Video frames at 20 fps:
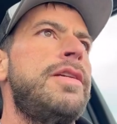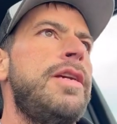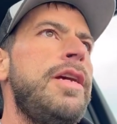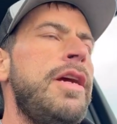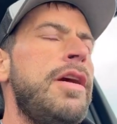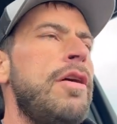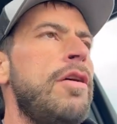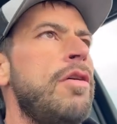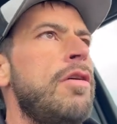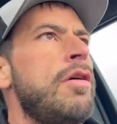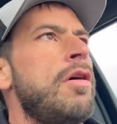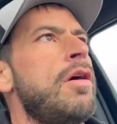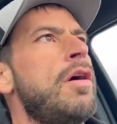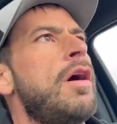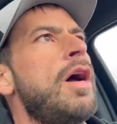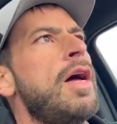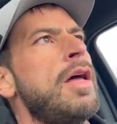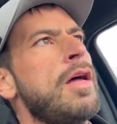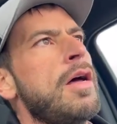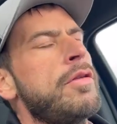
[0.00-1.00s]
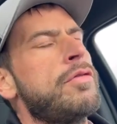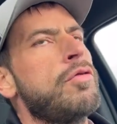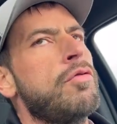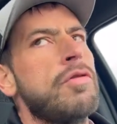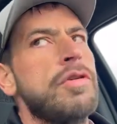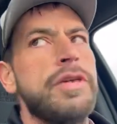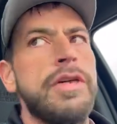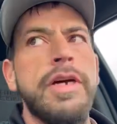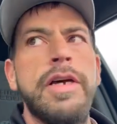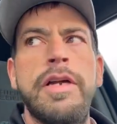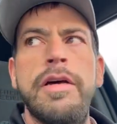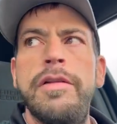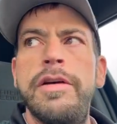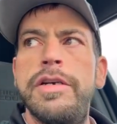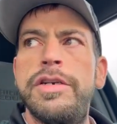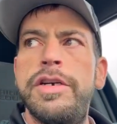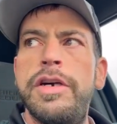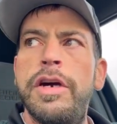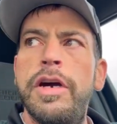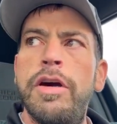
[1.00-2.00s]
year, towards the end of
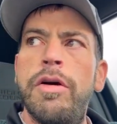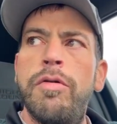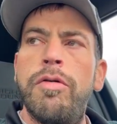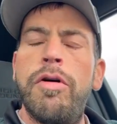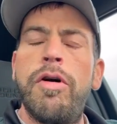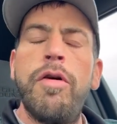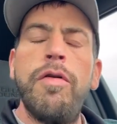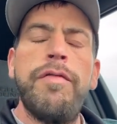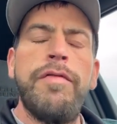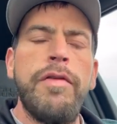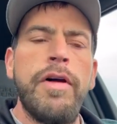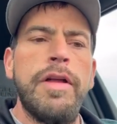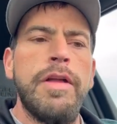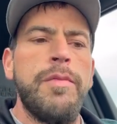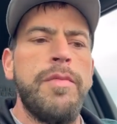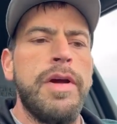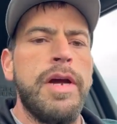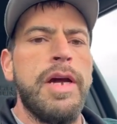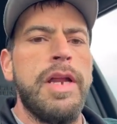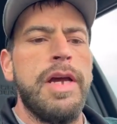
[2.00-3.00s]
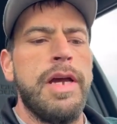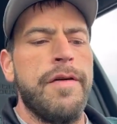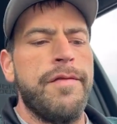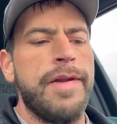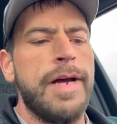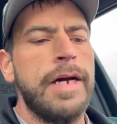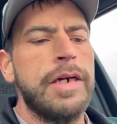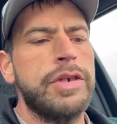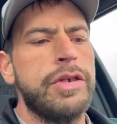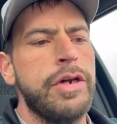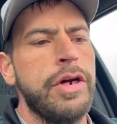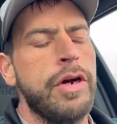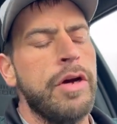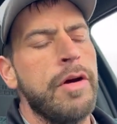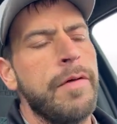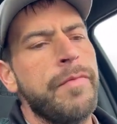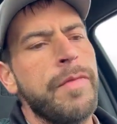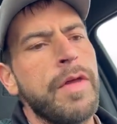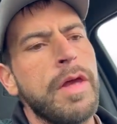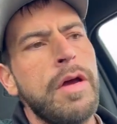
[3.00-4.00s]
this year, or hopefully in the beginning of next
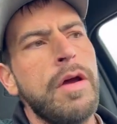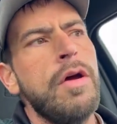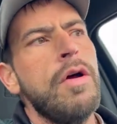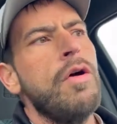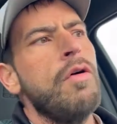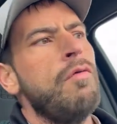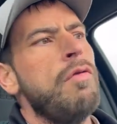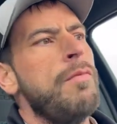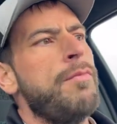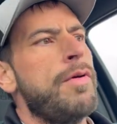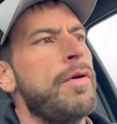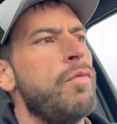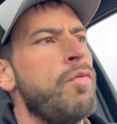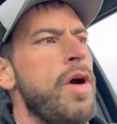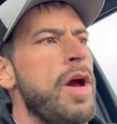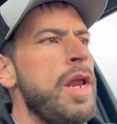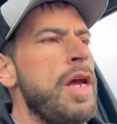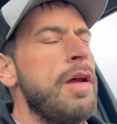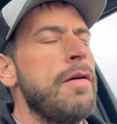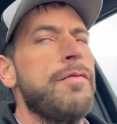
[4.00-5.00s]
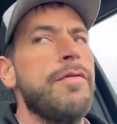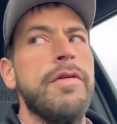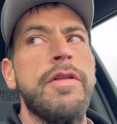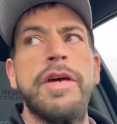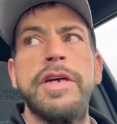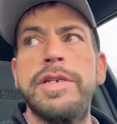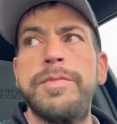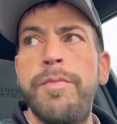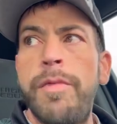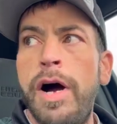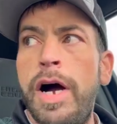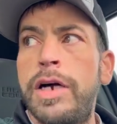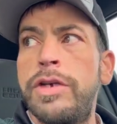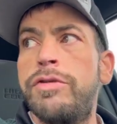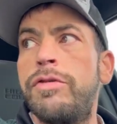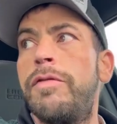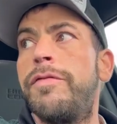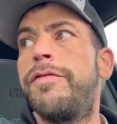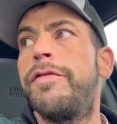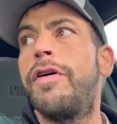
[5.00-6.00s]
year. We've been waiting for this
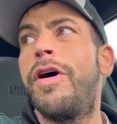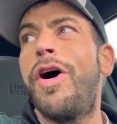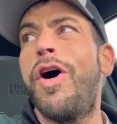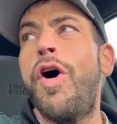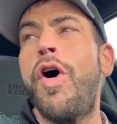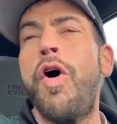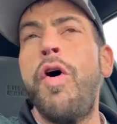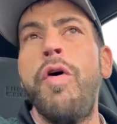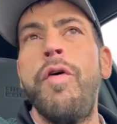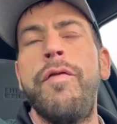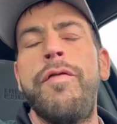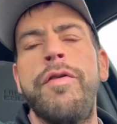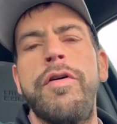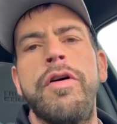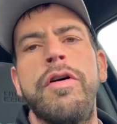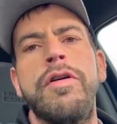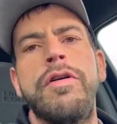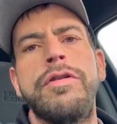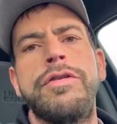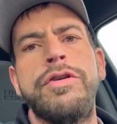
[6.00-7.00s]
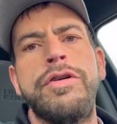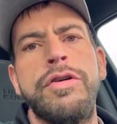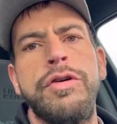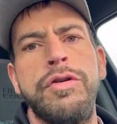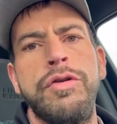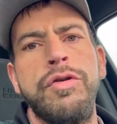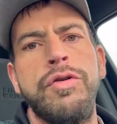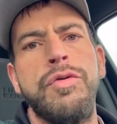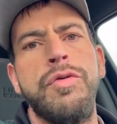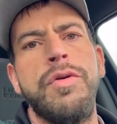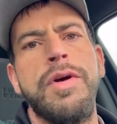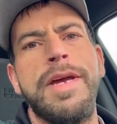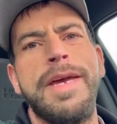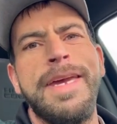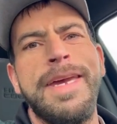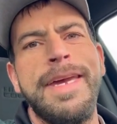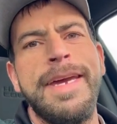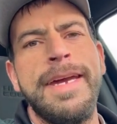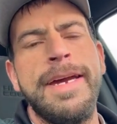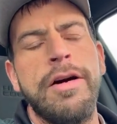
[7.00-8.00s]
module for over 2
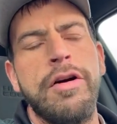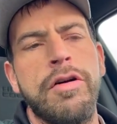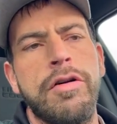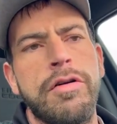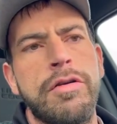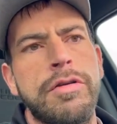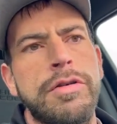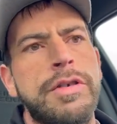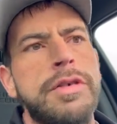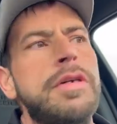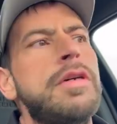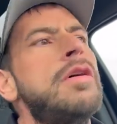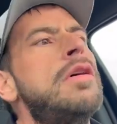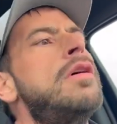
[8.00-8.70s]
years.